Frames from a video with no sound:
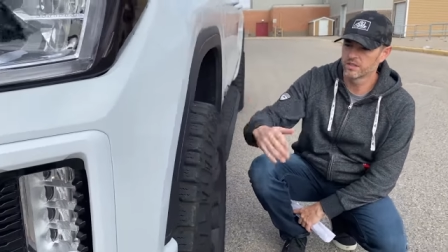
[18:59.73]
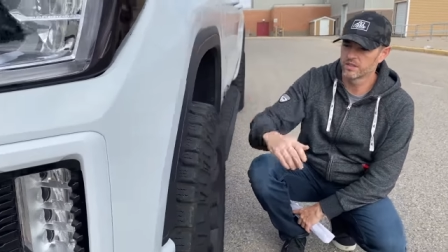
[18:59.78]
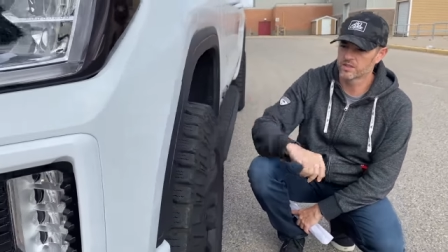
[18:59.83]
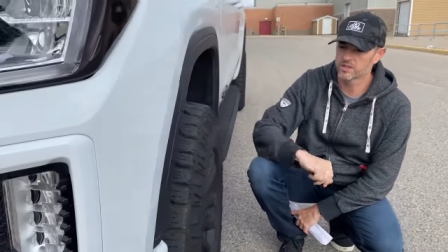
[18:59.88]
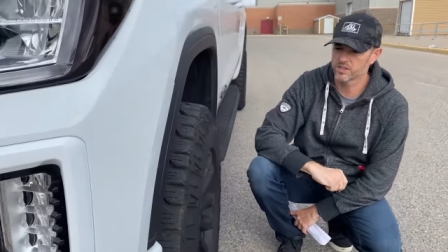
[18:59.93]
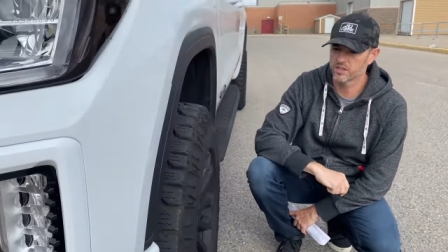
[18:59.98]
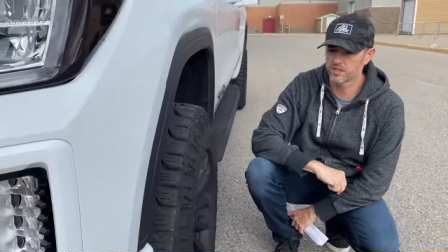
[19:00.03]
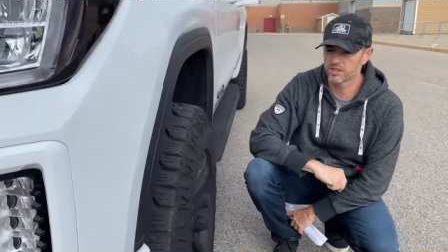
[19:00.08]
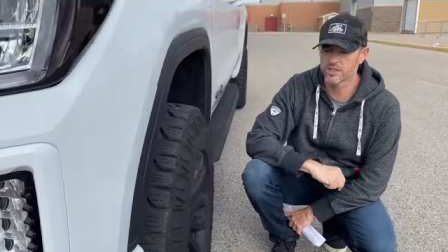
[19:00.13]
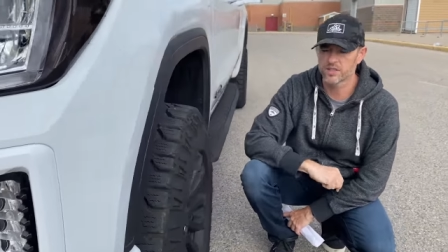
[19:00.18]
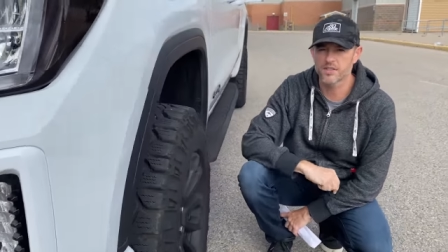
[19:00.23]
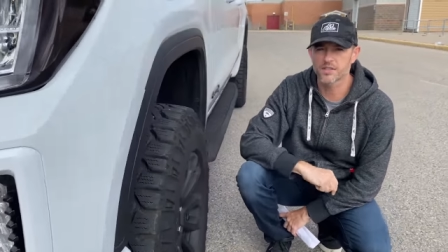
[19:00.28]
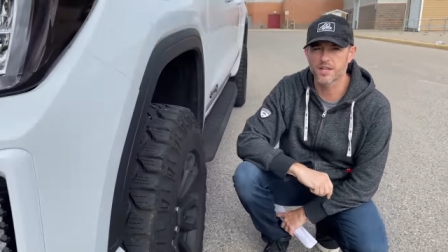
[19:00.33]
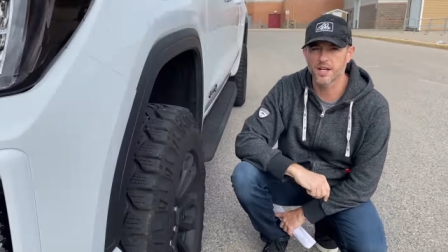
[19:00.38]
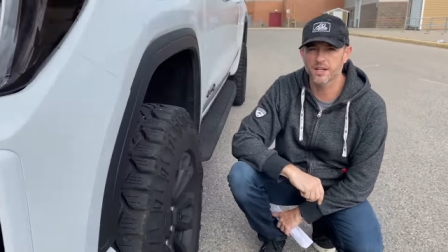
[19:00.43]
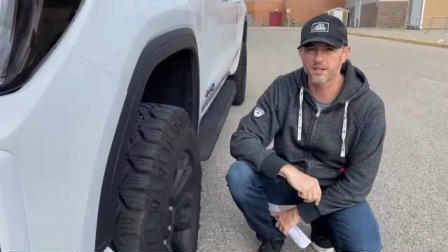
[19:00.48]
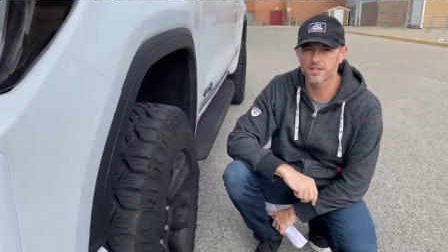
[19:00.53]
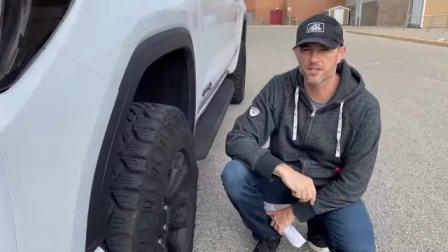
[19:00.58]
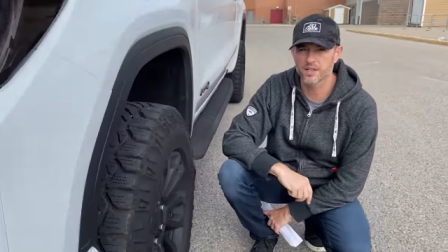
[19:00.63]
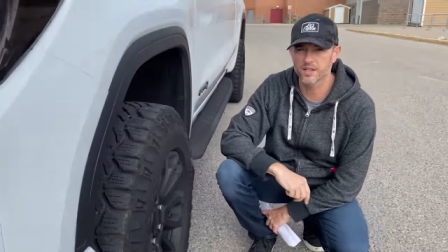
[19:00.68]
It's got the
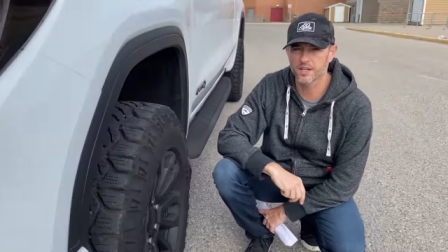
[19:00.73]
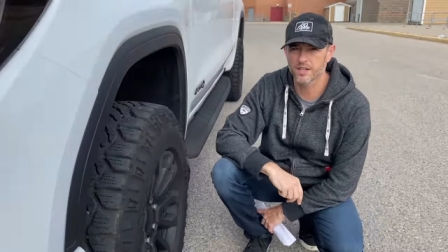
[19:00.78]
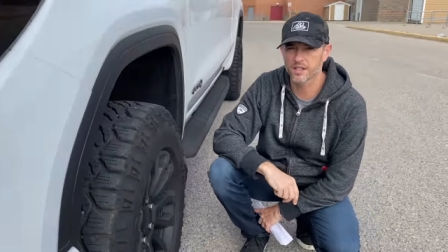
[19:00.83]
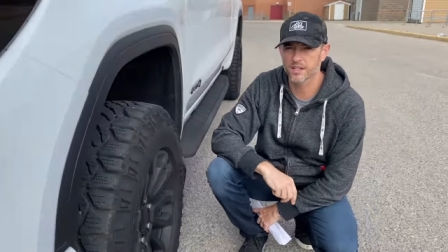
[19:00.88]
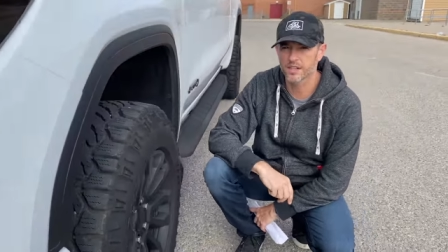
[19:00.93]
stance that I